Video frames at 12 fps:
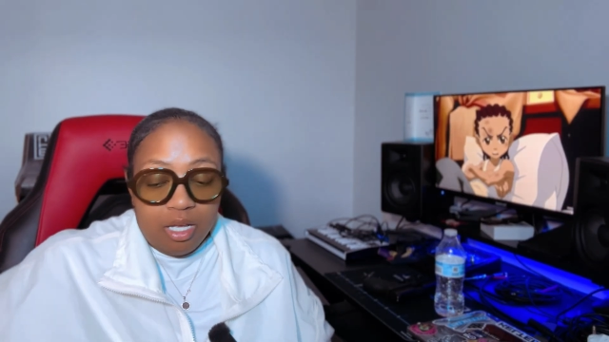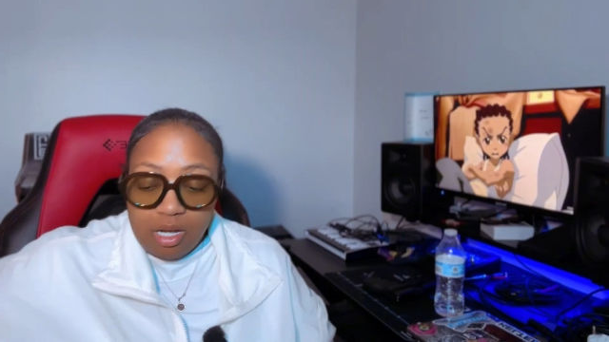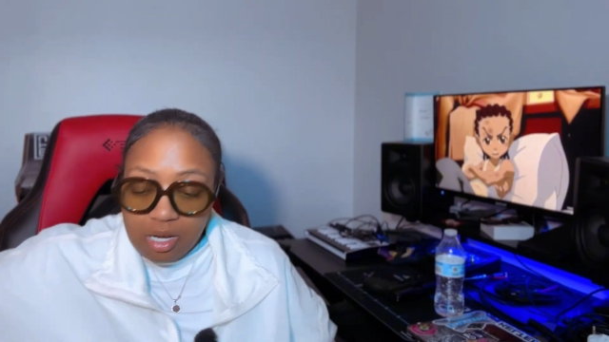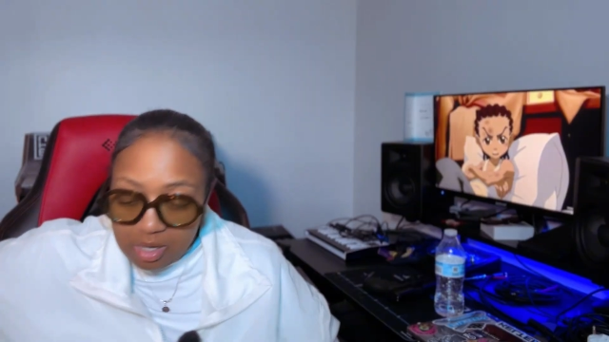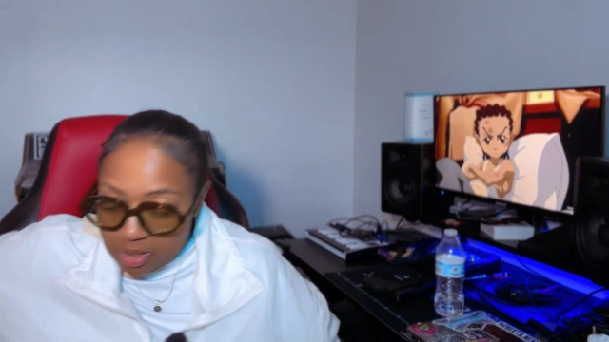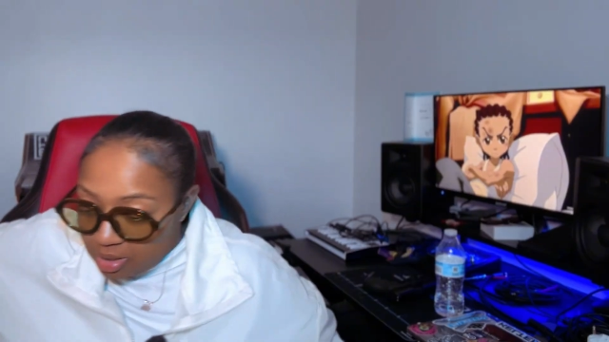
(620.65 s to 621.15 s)

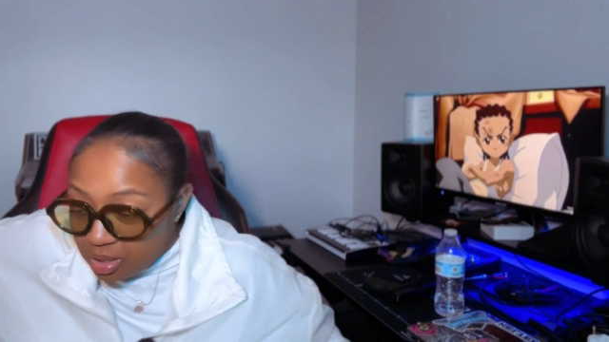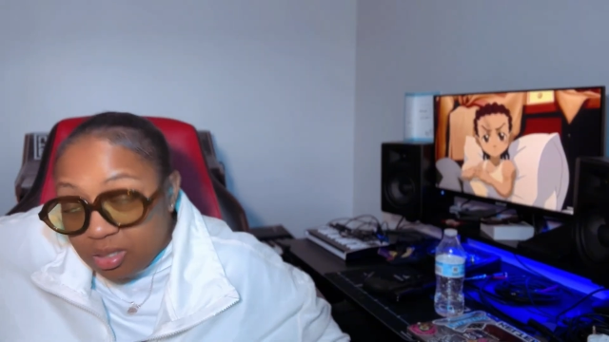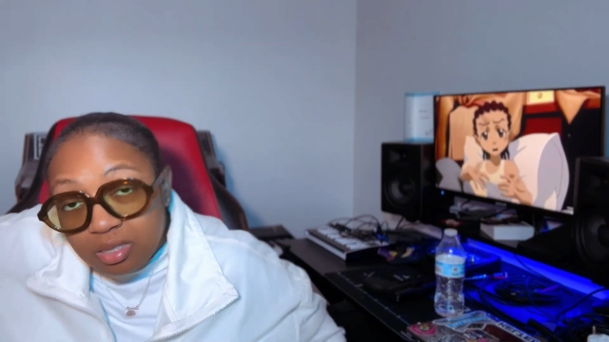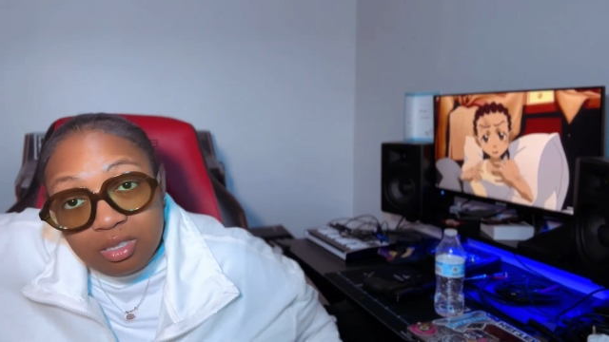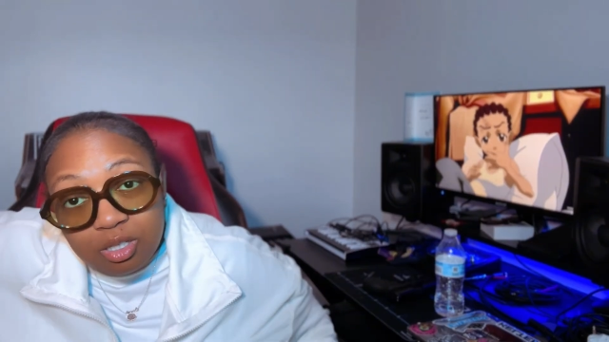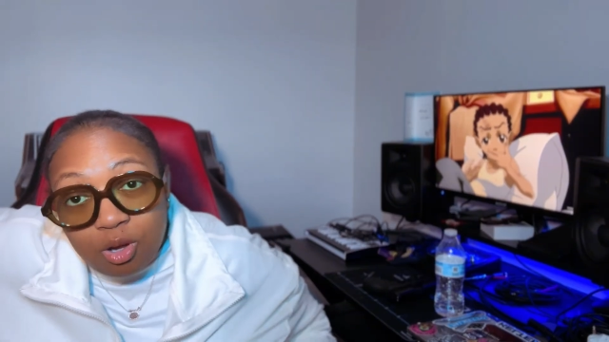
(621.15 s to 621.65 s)

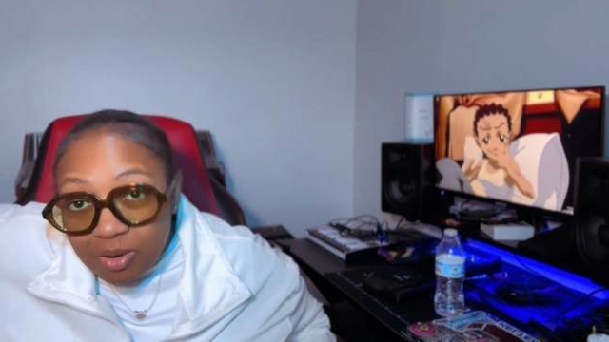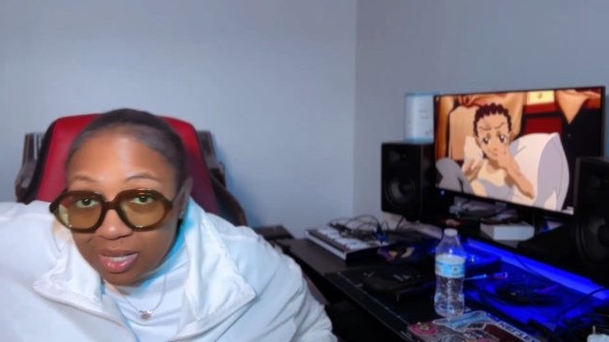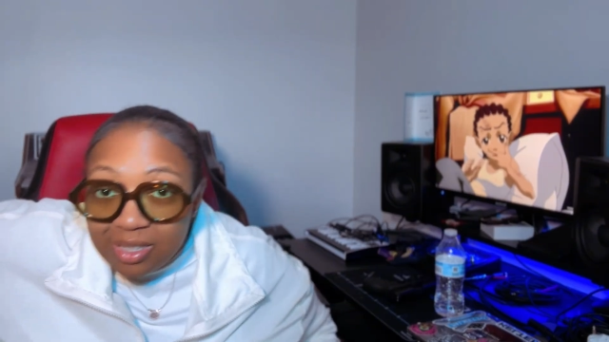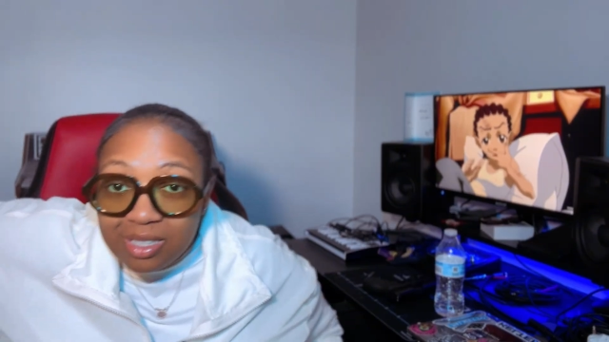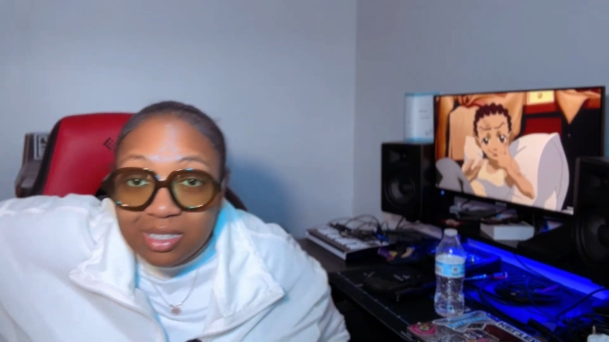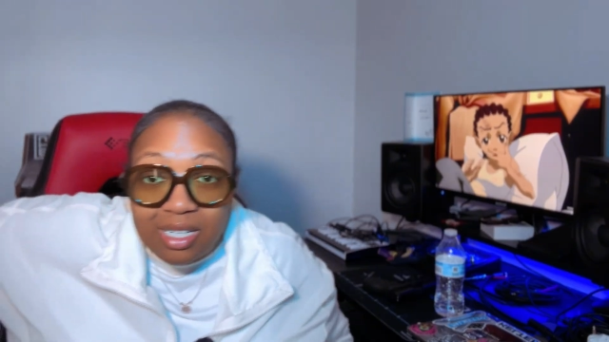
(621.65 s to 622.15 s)
Go
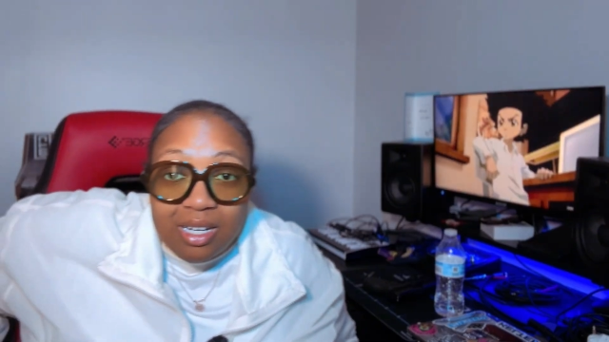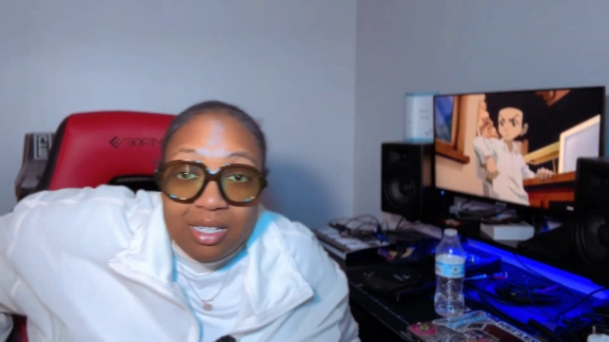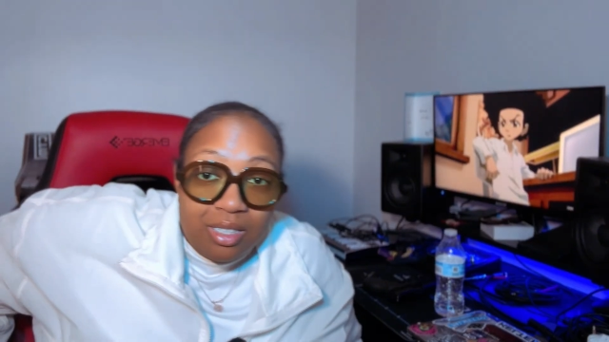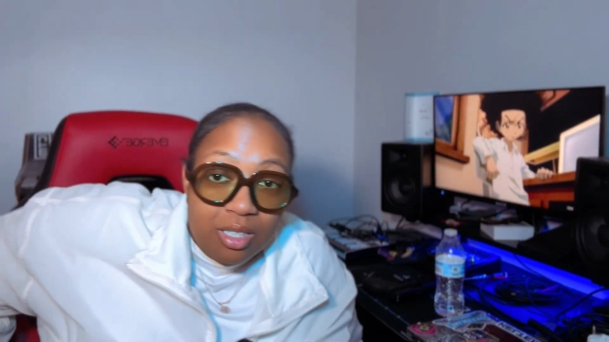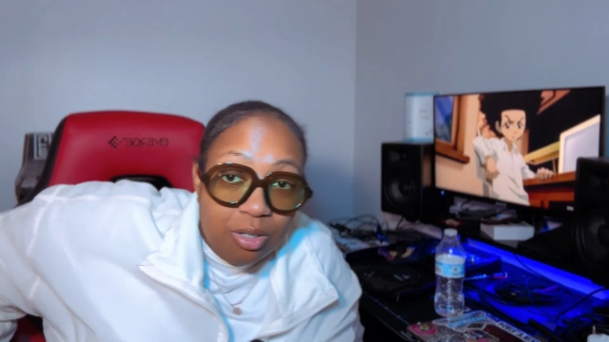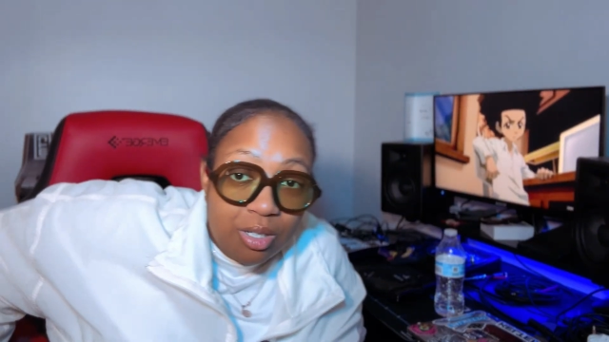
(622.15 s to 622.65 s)
get this
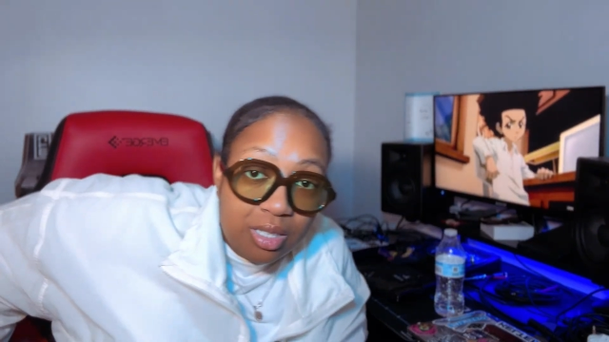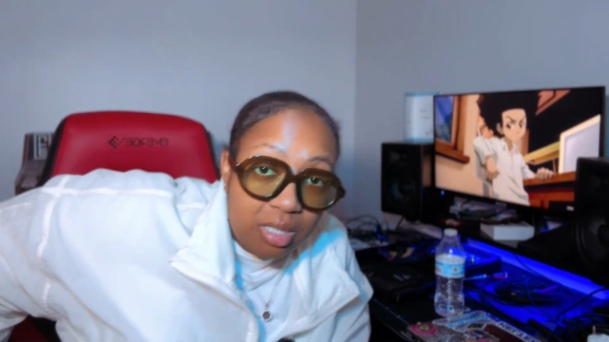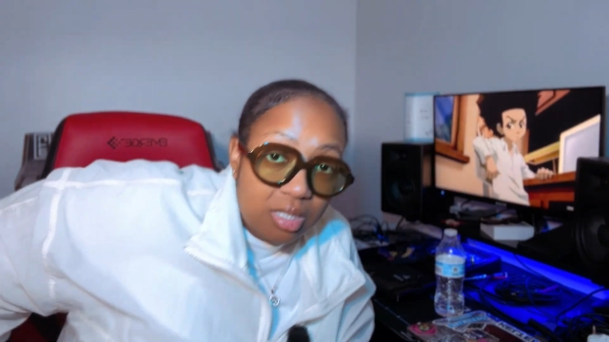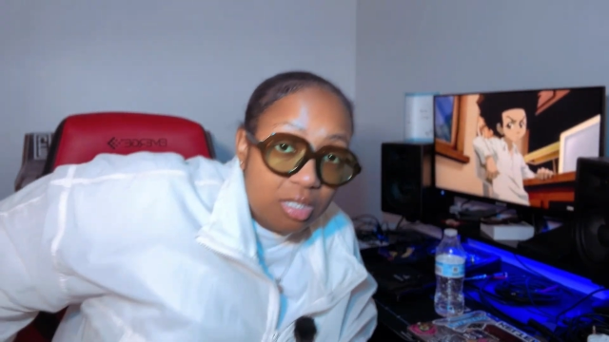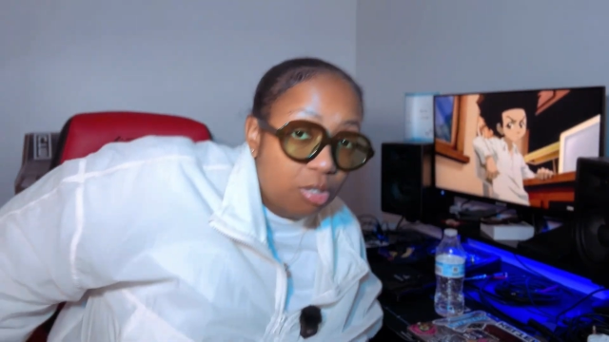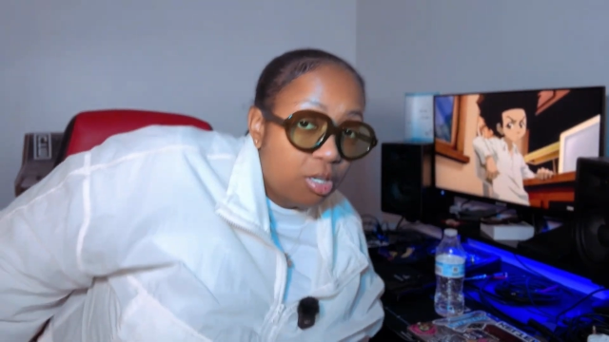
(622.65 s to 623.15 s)
gun. Go get
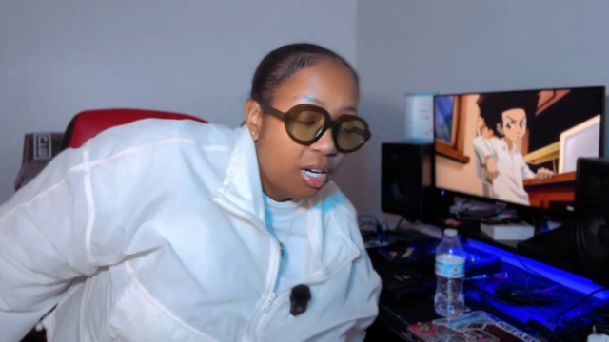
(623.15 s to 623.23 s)
this Stoker